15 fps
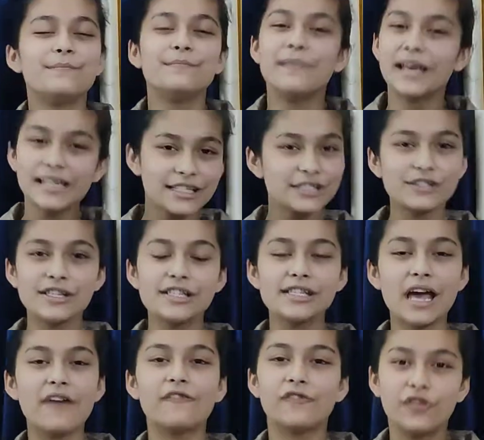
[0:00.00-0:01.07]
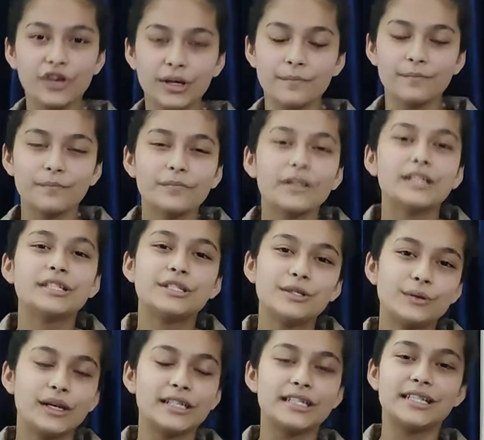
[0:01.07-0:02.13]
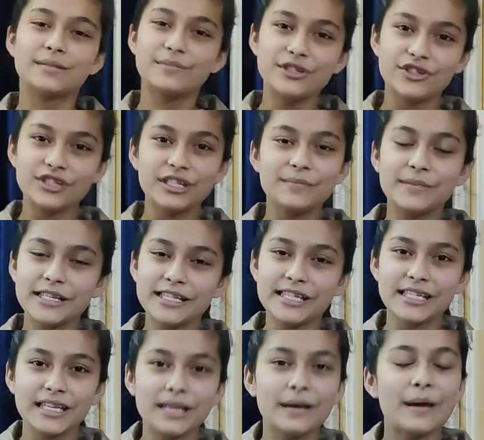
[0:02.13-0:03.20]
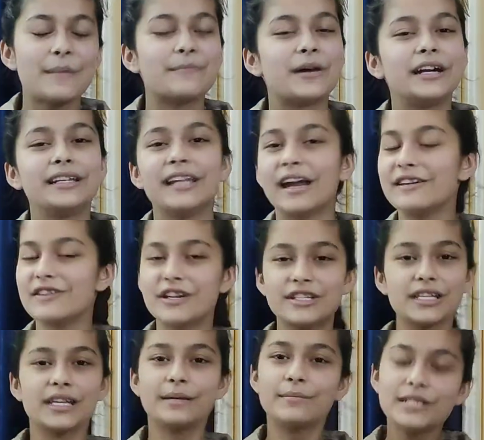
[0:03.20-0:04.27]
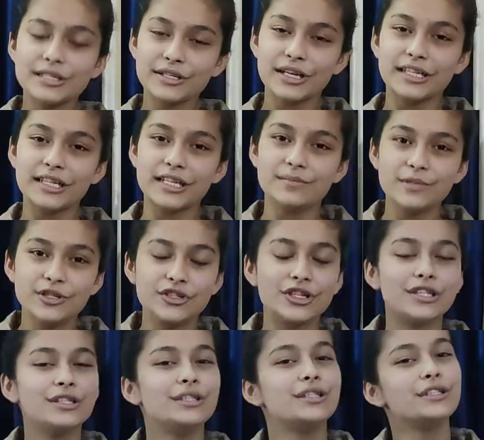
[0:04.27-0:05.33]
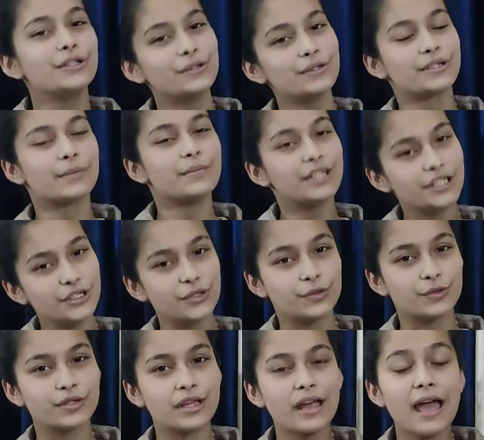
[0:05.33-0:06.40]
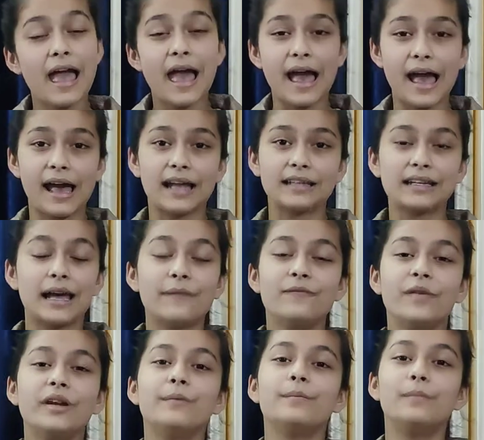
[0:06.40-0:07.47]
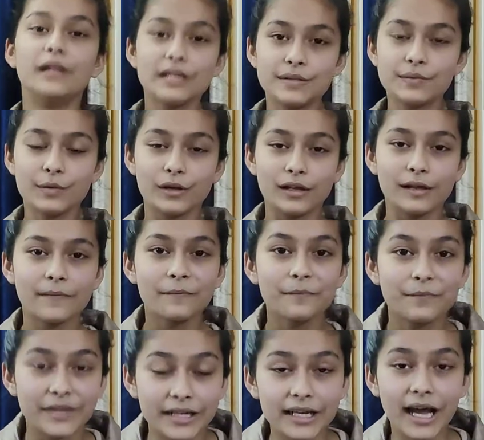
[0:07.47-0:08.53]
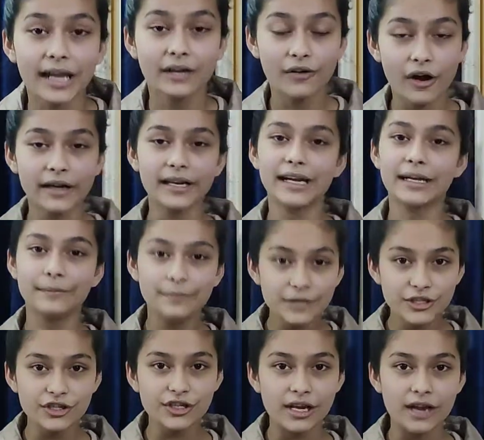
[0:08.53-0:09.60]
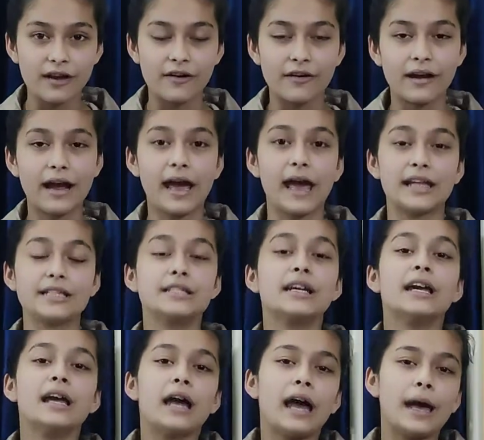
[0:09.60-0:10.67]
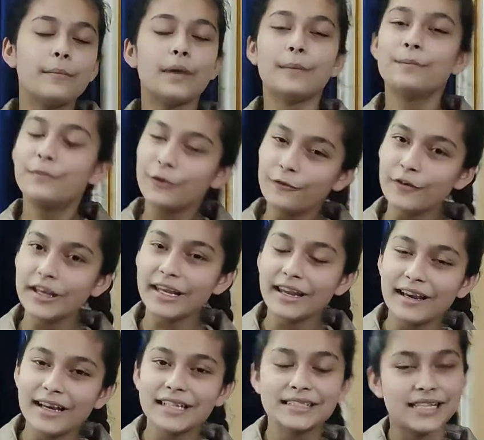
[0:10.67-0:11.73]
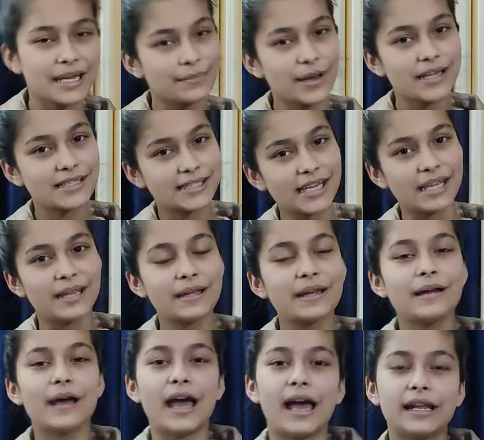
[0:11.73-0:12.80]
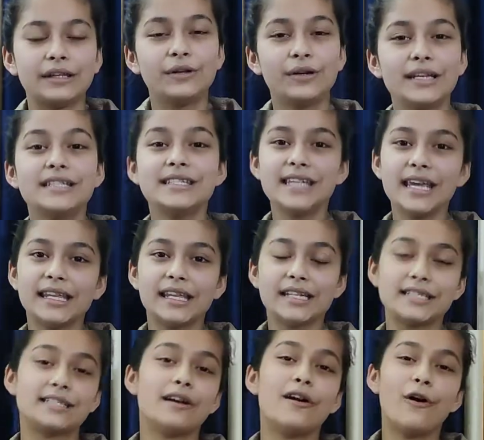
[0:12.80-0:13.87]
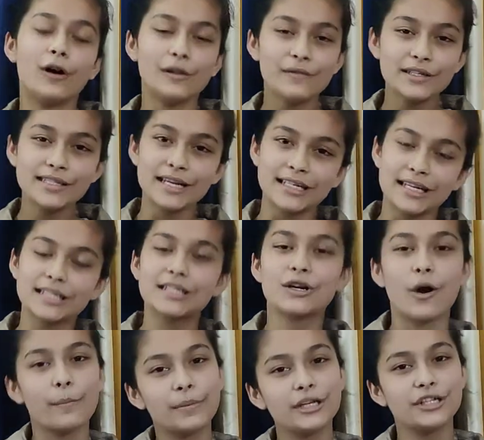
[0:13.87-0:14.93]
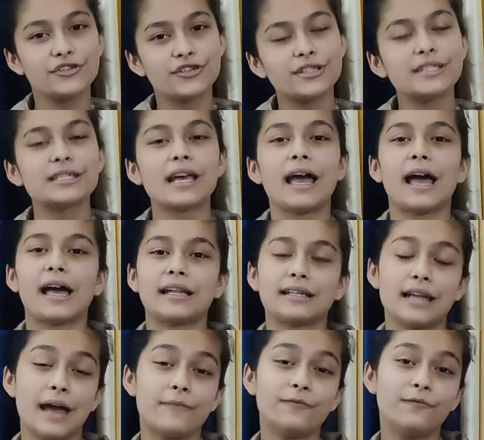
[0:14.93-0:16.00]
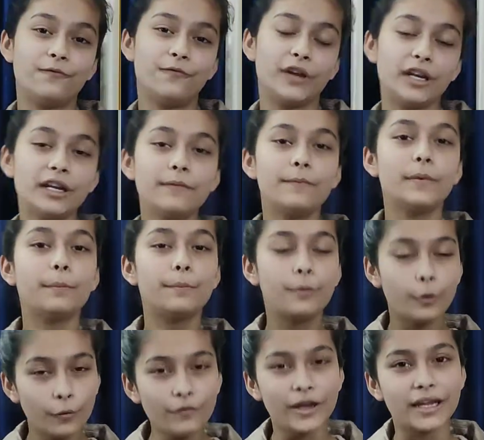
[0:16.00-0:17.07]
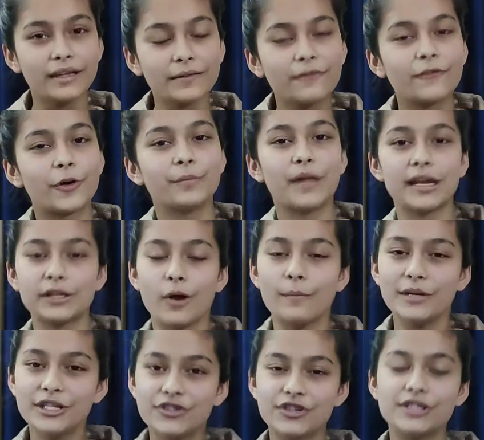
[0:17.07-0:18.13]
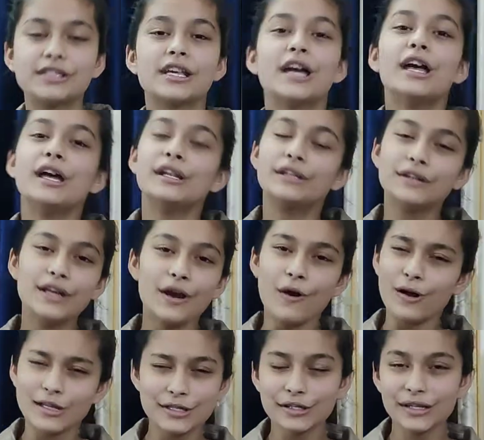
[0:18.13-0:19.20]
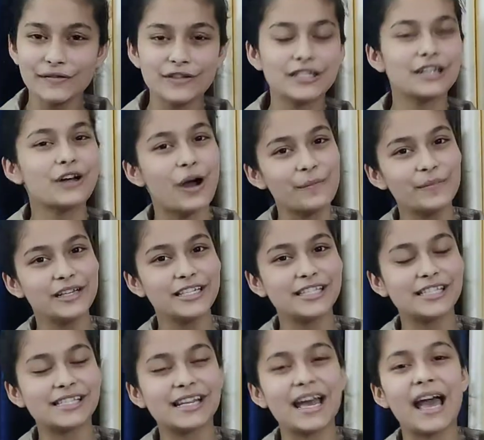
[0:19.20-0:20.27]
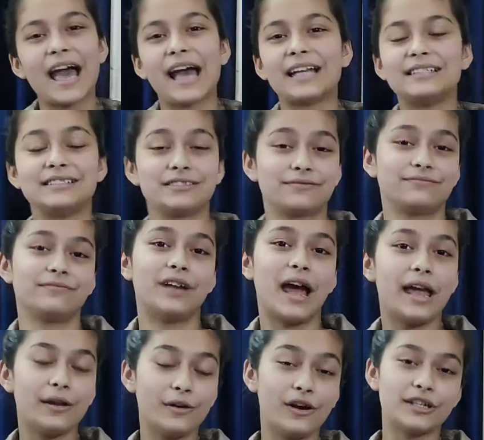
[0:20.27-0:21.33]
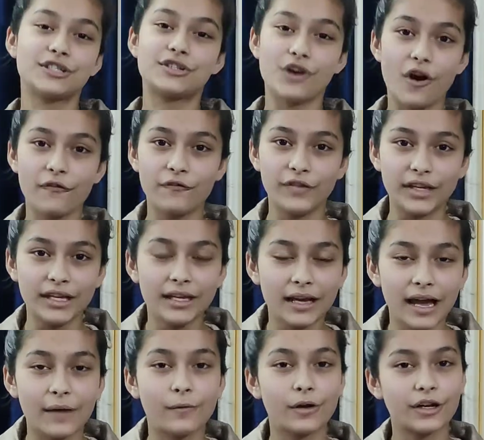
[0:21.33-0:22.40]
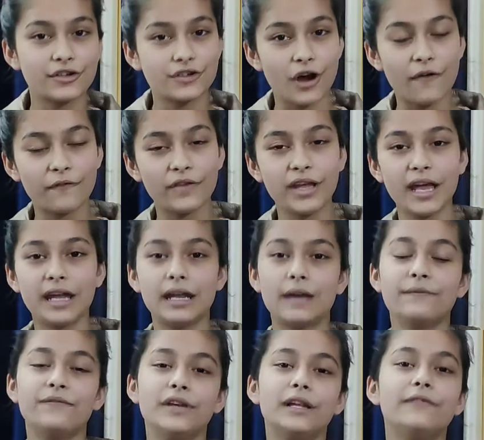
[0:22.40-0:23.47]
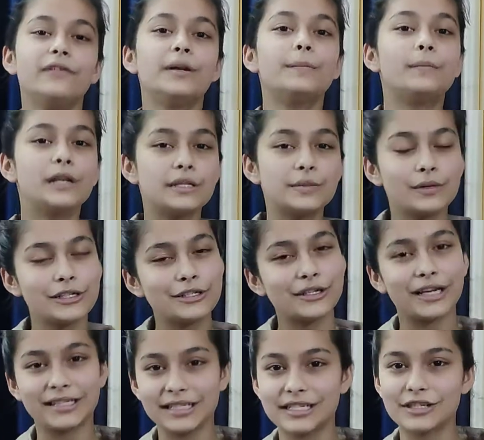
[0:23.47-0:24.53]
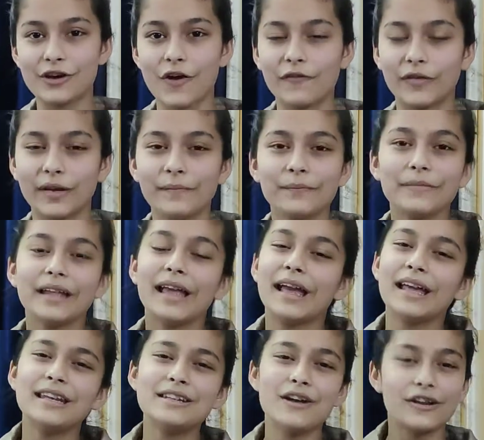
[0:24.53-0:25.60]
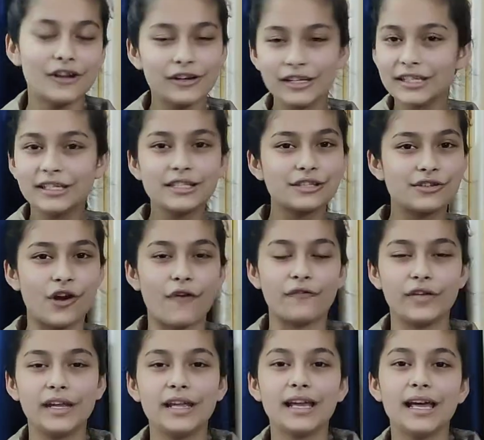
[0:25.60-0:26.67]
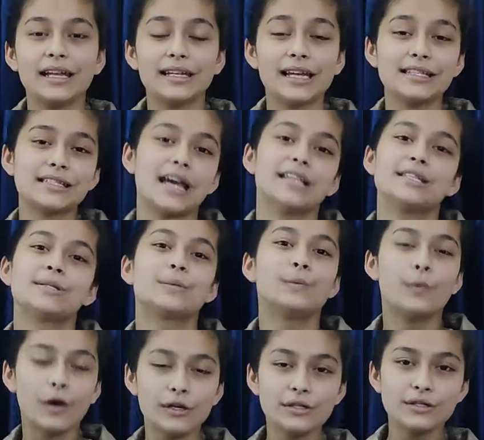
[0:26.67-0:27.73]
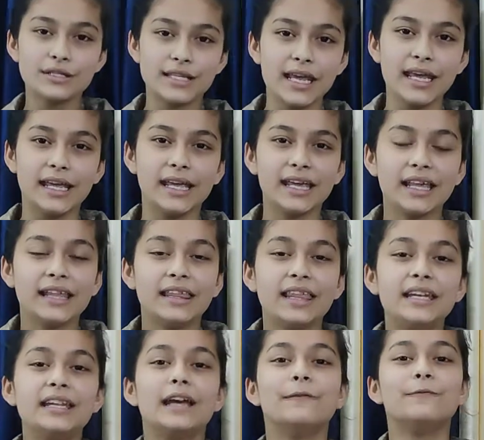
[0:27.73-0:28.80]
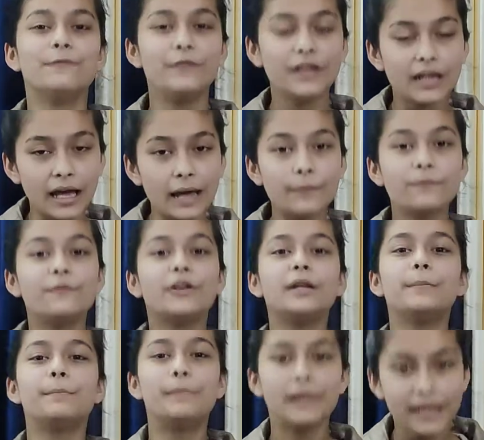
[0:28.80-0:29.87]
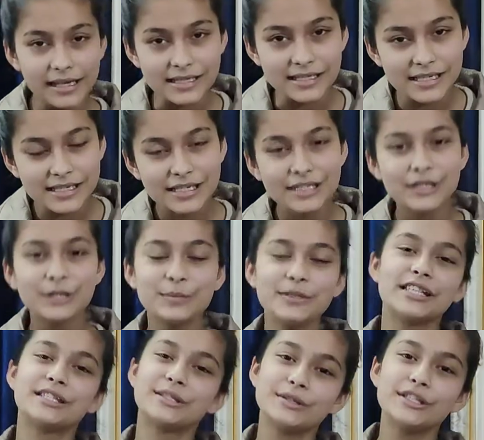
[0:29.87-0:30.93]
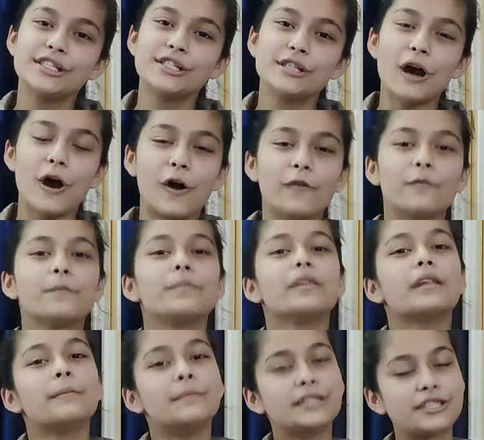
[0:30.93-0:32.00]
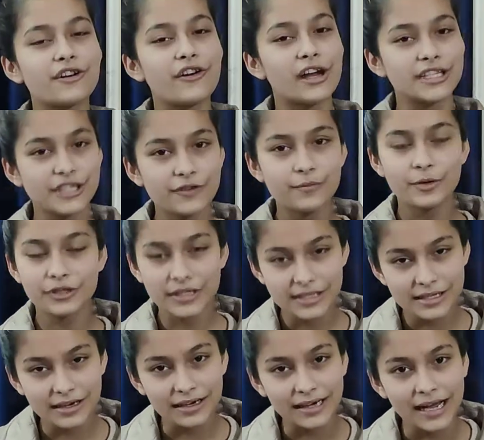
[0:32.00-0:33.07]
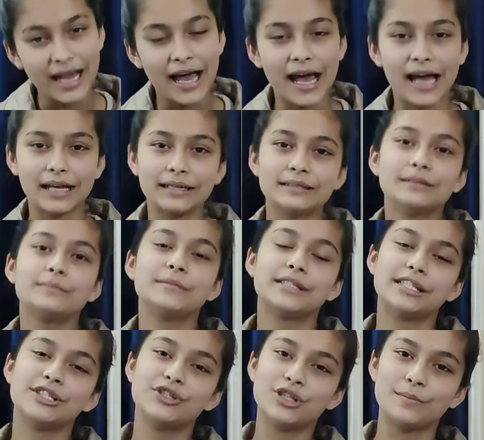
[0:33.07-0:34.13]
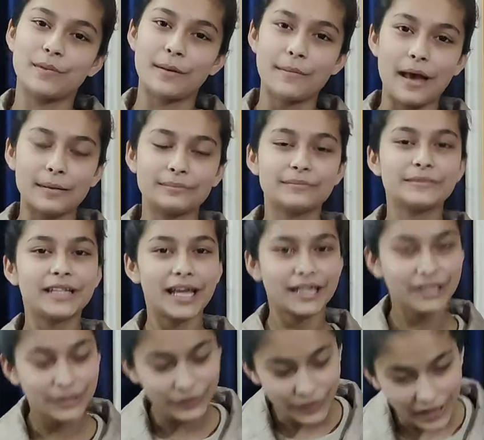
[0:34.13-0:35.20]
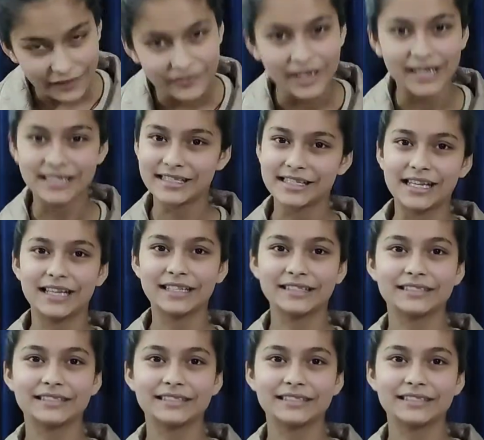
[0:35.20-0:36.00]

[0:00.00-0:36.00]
Many students have dreamed to get admission in PCC, but they are not able to get admission due to some issues. And I'm very blissful that I got admission here, and I'm improving here day by day. And you can see that sir always conduct competitions, and I'm very improving from that competitions. Today also there was a competition, and I got a trophy. I won a trophy, and I'm feeling very blissful to get this trophy. And not only this trophy, at last I just want to say that I'm very blessed to be a student of Mr. Rajiv Pruthi sir and Mrs. Shilpa ma'am. Thank you. Have a nice day.